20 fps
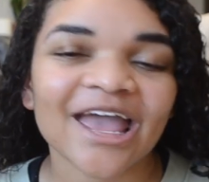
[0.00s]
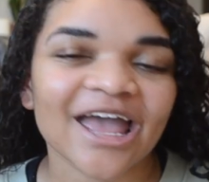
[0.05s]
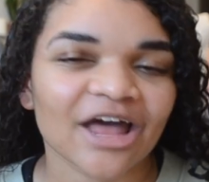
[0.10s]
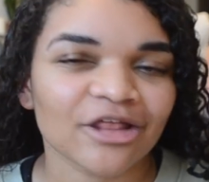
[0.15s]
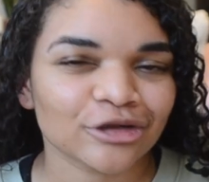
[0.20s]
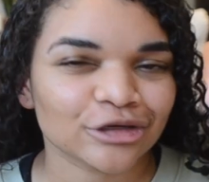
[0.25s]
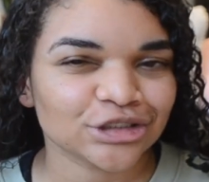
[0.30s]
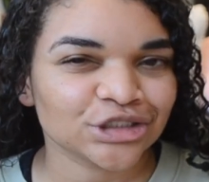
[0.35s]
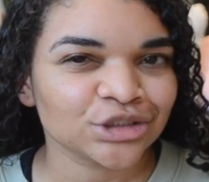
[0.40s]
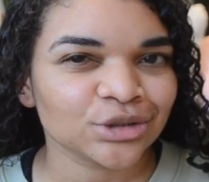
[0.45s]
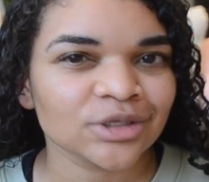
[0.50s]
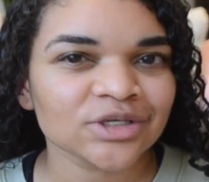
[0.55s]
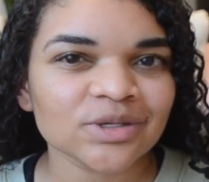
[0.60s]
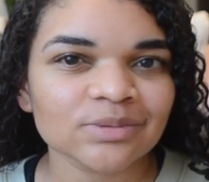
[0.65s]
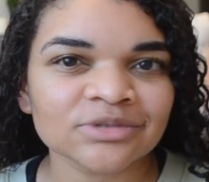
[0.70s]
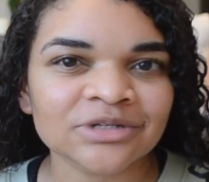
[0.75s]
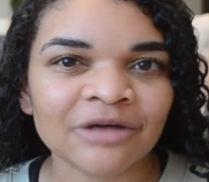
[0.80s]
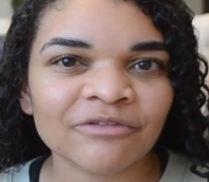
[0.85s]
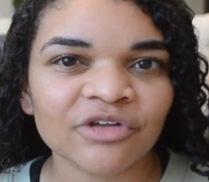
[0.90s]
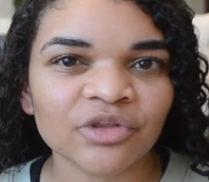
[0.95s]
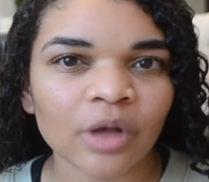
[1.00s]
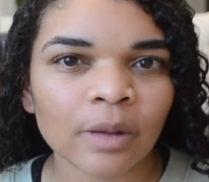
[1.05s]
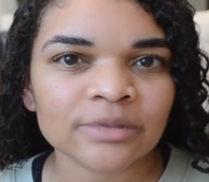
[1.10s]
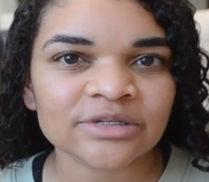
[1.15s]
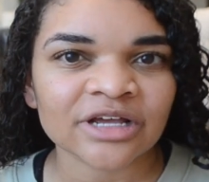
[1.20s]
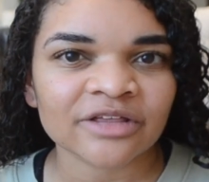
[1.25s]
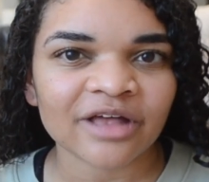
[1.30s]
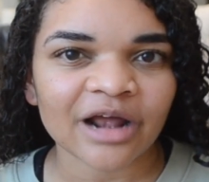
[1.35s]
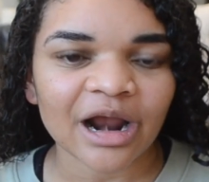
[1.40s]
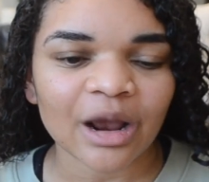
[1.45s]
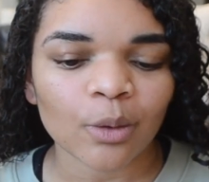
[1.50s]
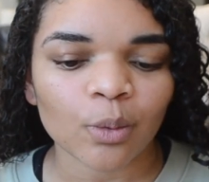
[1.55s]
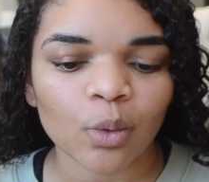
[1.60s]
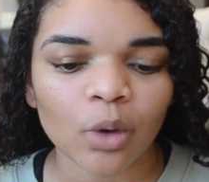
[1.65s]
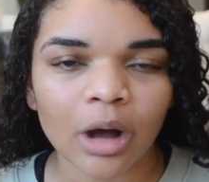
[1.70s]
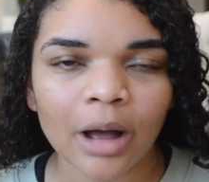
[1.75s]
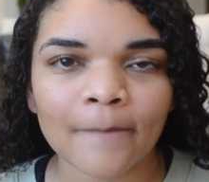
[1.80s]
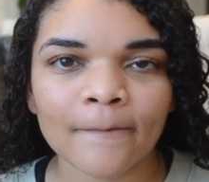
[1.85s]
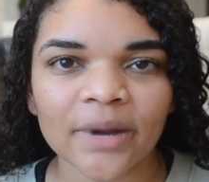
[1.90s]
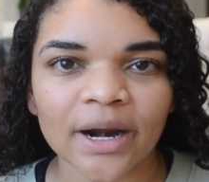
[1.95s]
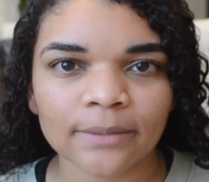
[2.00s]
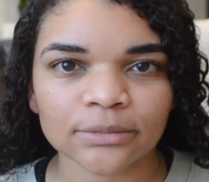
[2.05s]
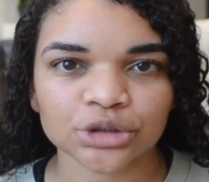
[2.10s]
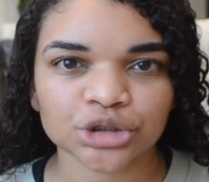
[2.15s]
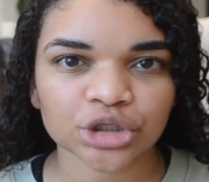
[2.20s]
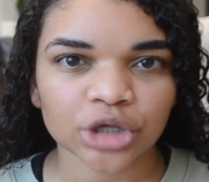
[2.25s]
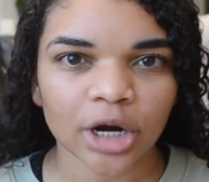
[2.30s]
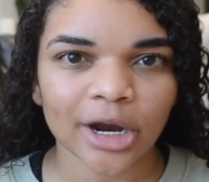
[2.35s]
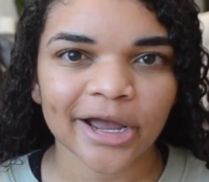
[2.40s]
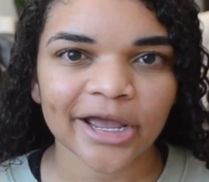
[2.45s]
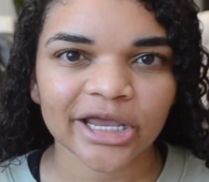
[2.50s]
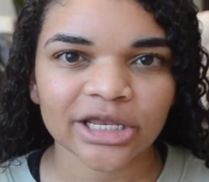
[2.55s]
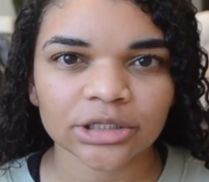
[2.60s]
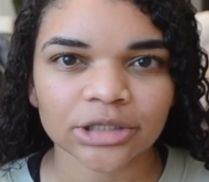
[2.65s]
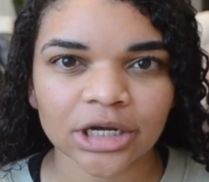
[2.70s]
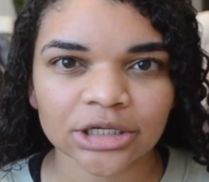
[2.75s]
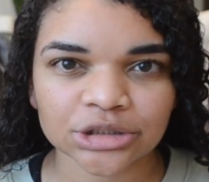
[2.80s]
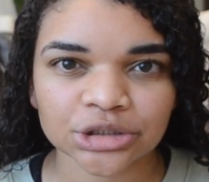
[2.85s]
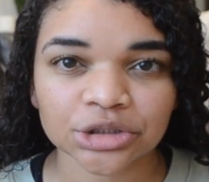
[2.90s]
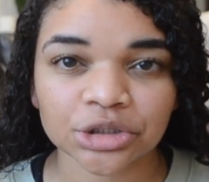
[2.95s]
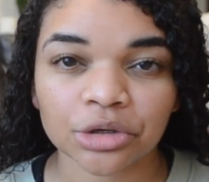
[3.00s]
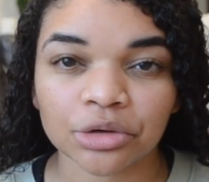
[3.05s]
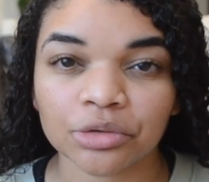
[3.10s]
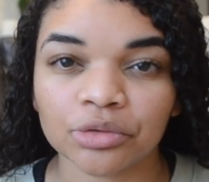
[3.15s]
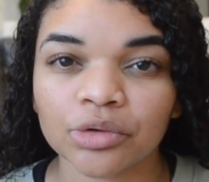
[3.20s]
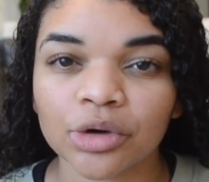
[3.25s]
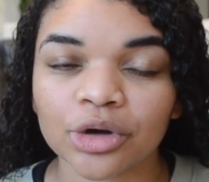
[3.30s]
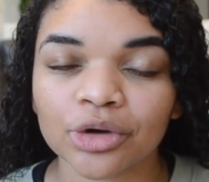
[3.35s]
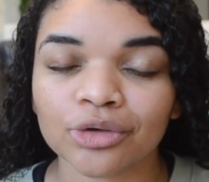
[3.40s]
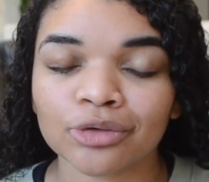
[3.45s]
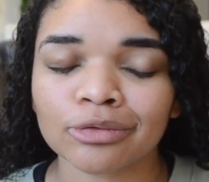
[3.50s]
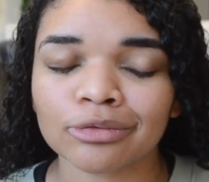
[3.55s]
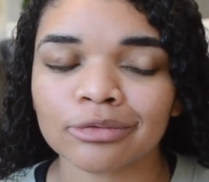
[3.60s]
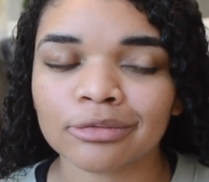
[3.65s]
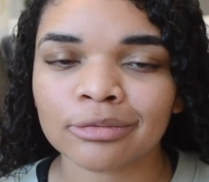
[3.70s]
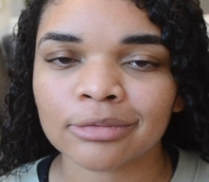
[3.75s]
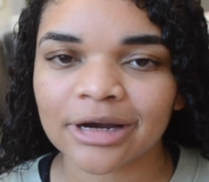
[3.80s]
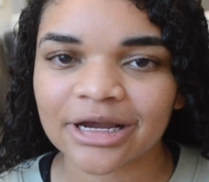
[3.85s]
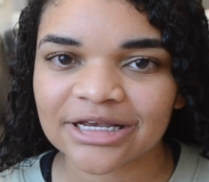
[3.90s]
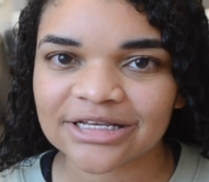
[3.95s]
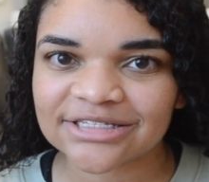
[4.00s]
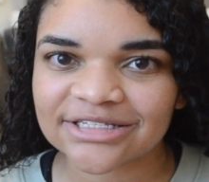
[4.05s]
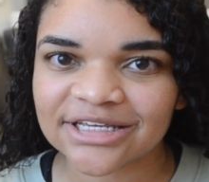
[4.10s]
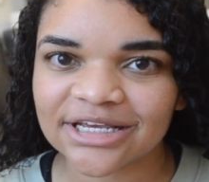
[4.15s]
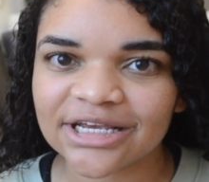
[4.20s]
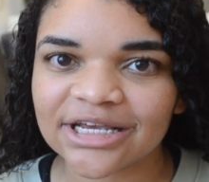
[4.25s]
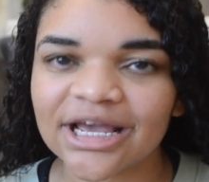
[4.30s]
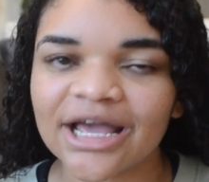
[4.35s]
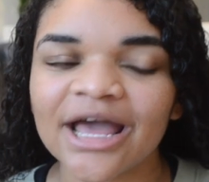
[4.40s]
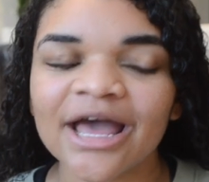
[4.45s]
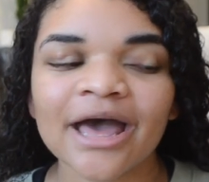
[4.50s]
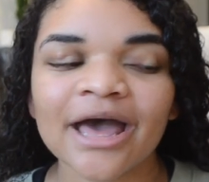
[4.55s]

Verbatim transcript: and there's still some stuff on the website that I want, but I'm trying not to go crazy.